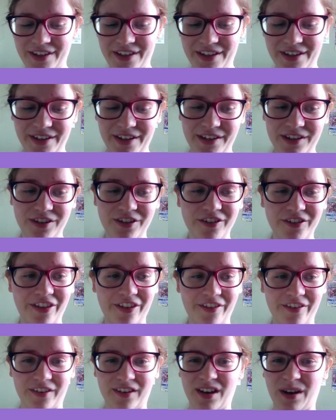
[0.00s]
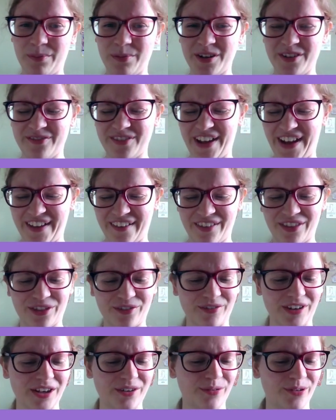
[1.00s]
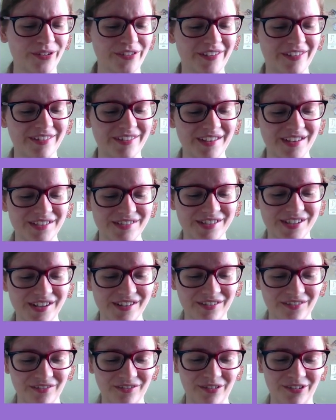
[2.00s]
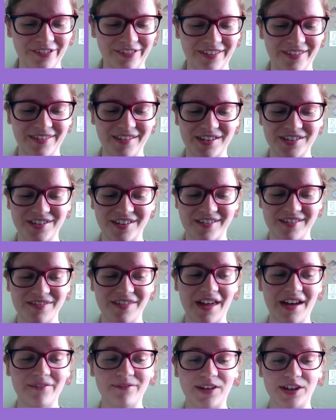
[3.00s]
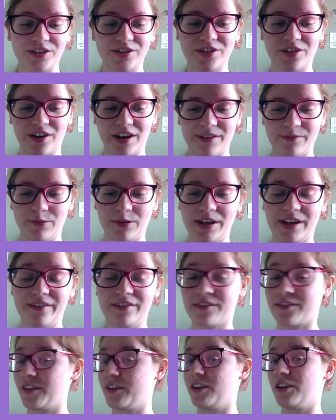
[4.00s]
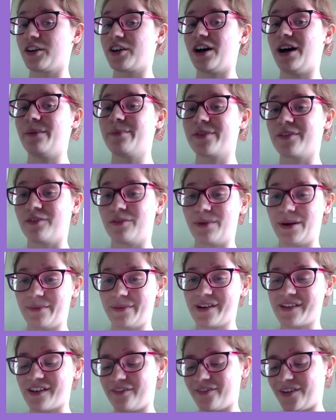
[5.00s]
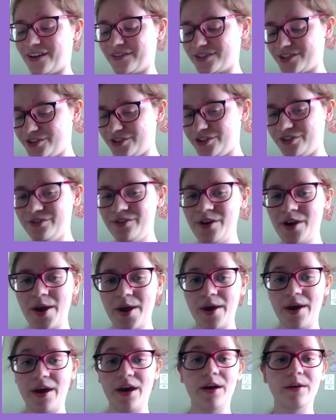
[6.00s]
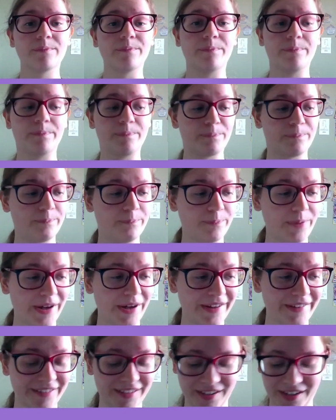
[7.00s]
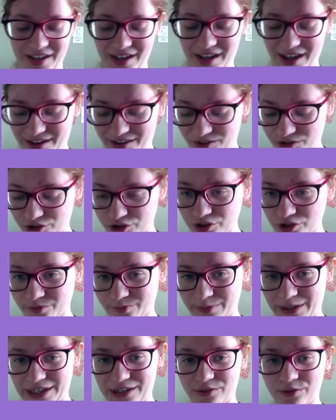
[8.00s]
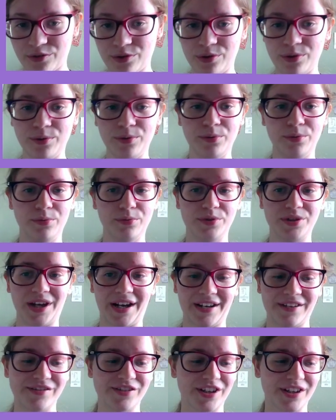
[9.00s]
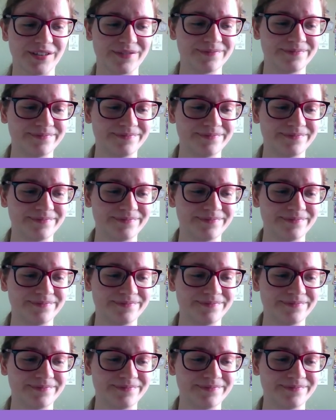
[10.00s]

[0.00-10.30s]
It uses a couple of like 3/4 stitches and quarter stitches and that, which I will need to look up to remind myself how to do. But it shouldn't be too challenging.